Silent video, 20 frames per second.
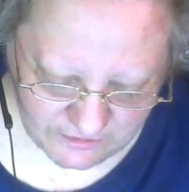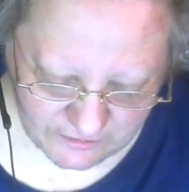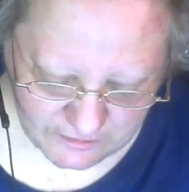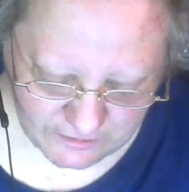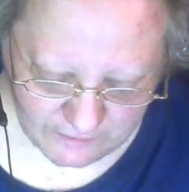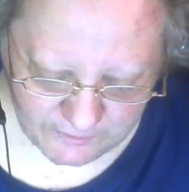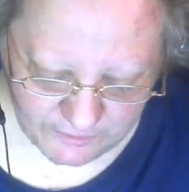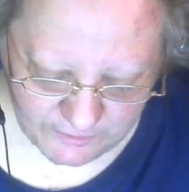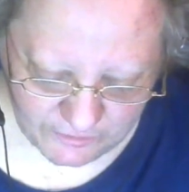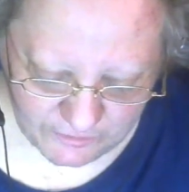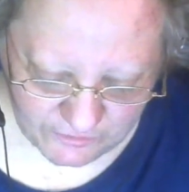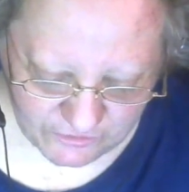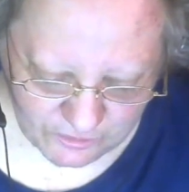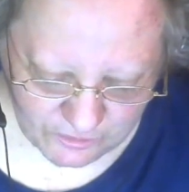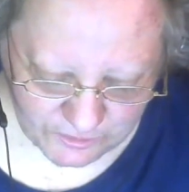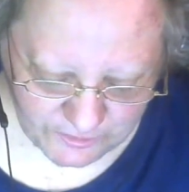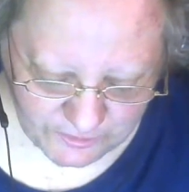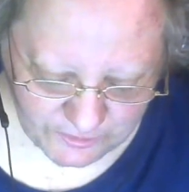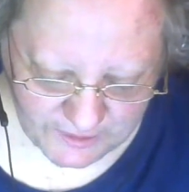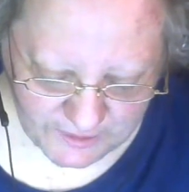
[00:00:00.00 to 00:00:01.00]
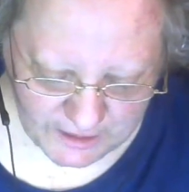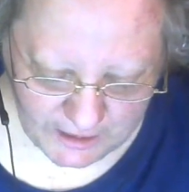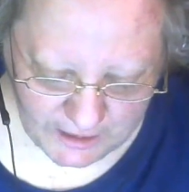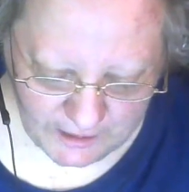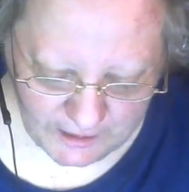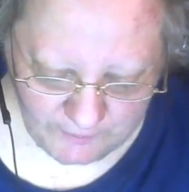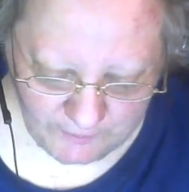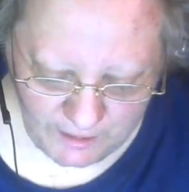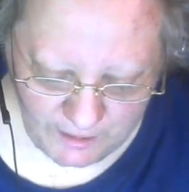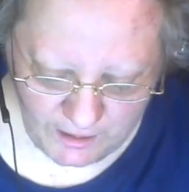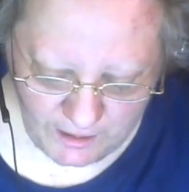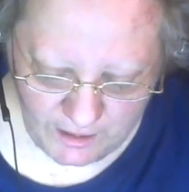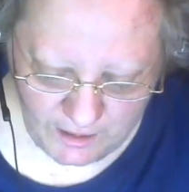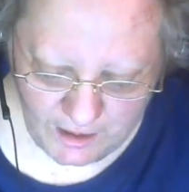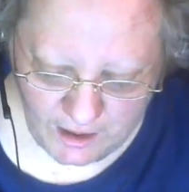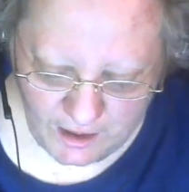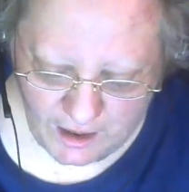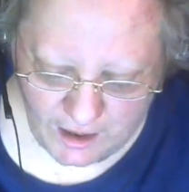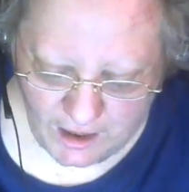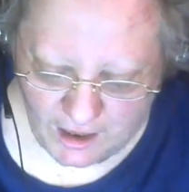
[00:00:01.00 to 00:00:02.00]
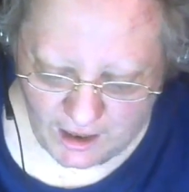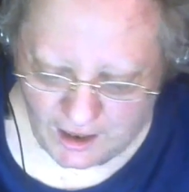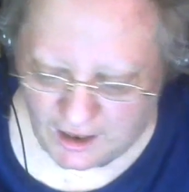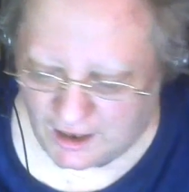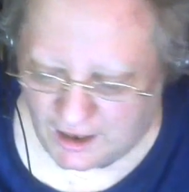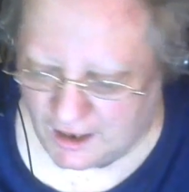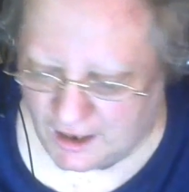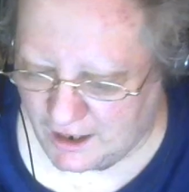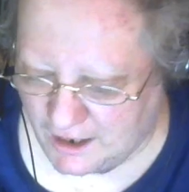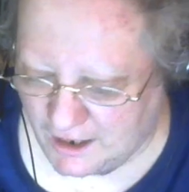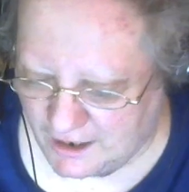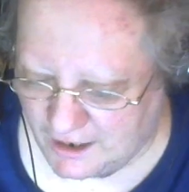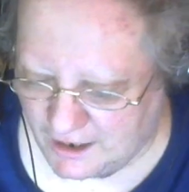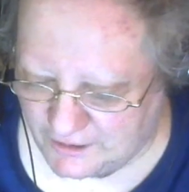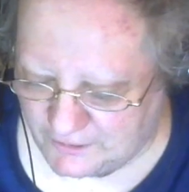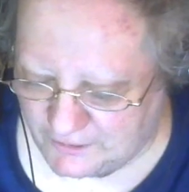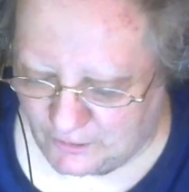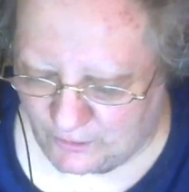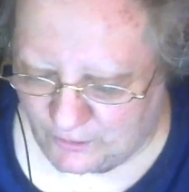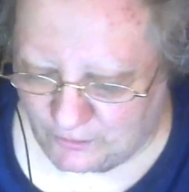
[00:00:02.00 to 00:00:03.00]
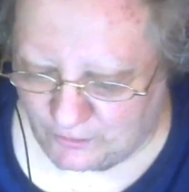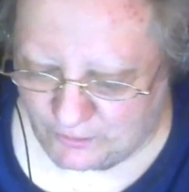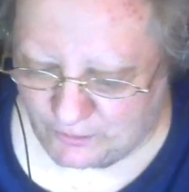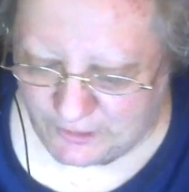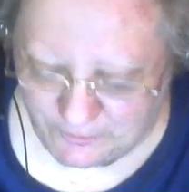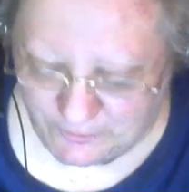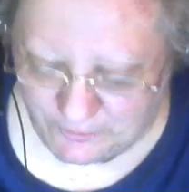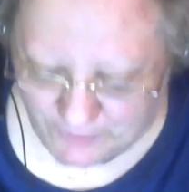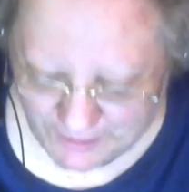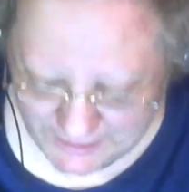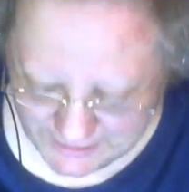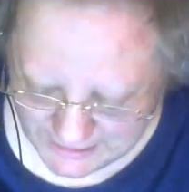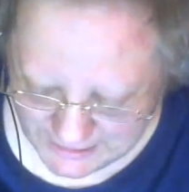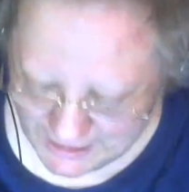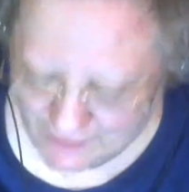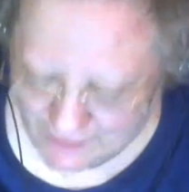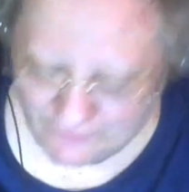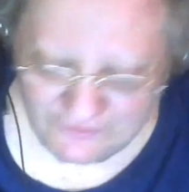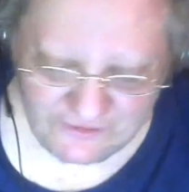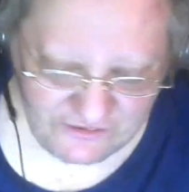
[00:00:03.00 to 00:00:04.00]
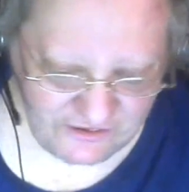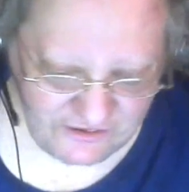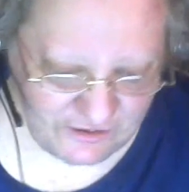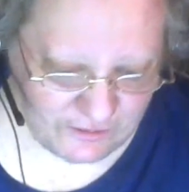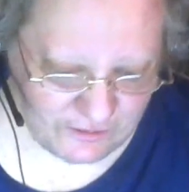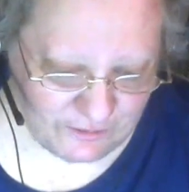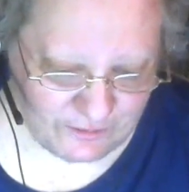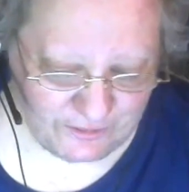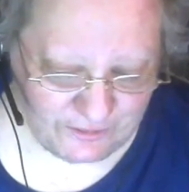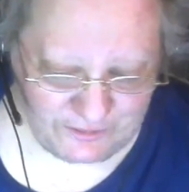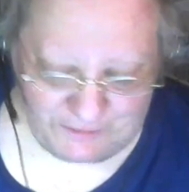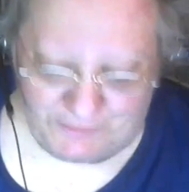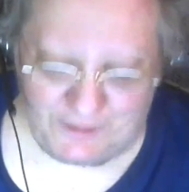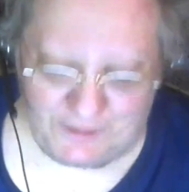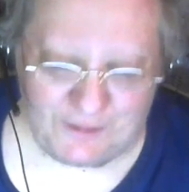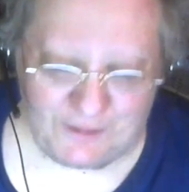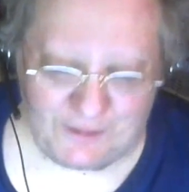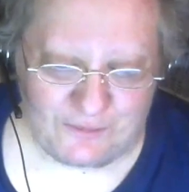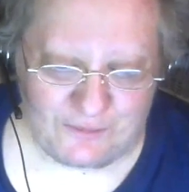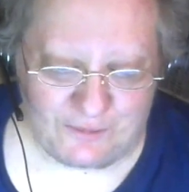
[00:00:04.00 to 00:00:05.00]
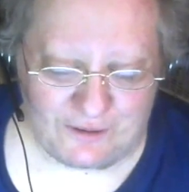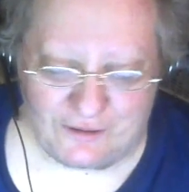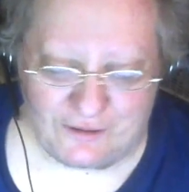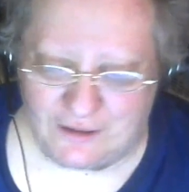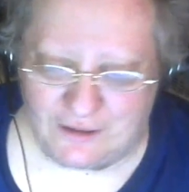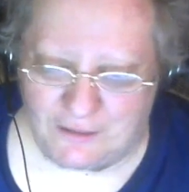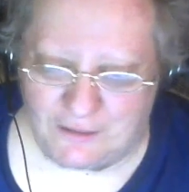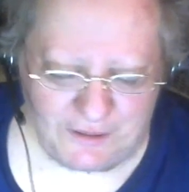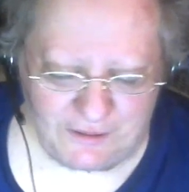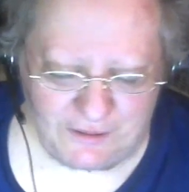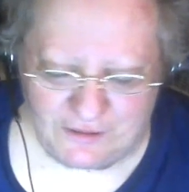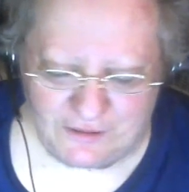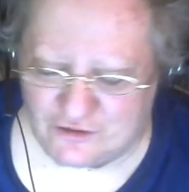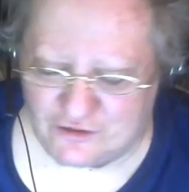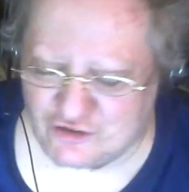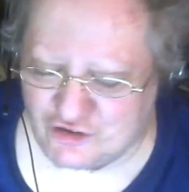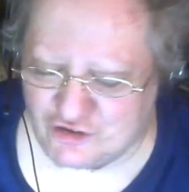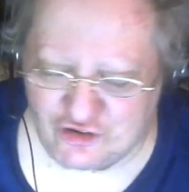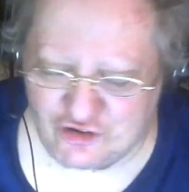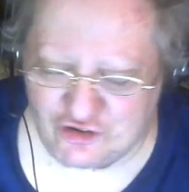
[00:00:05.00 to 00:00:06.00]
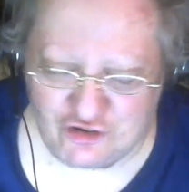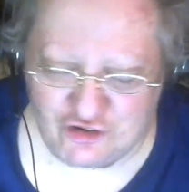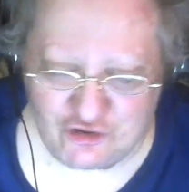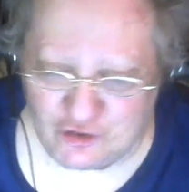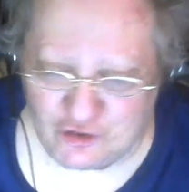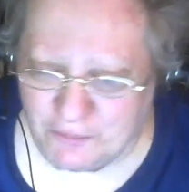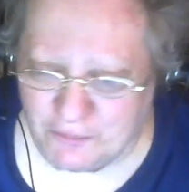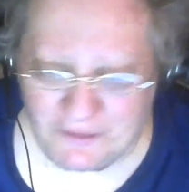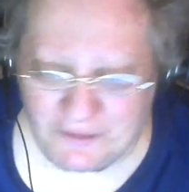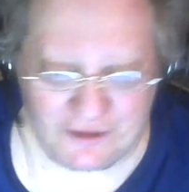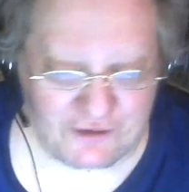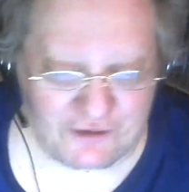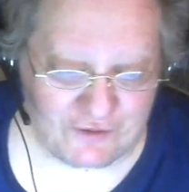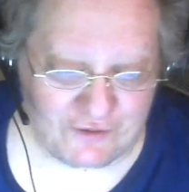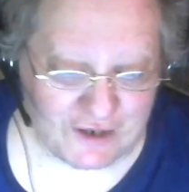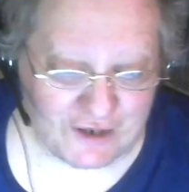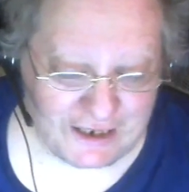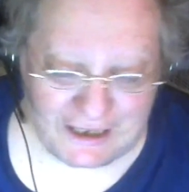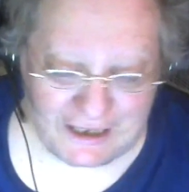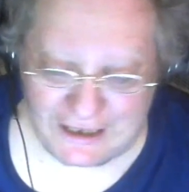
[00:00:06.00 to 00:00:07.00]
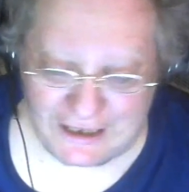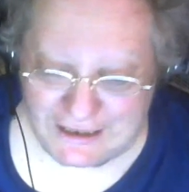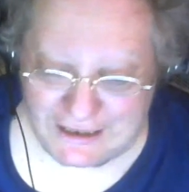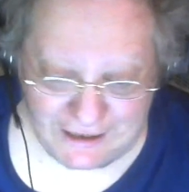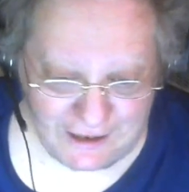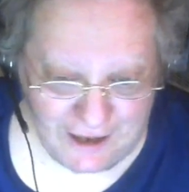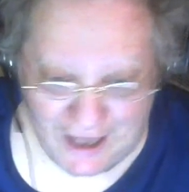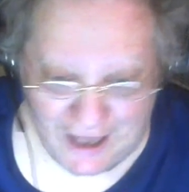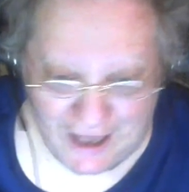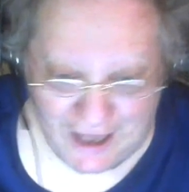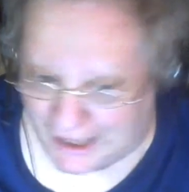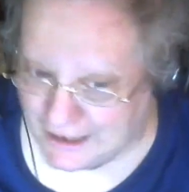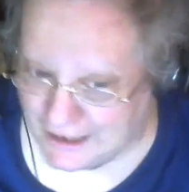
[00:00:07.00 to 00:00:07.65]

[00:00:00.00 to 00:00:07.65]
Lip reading: a couple years older than I am. And we went down this hill in the middle of winter. I mean, stupidest fucking idea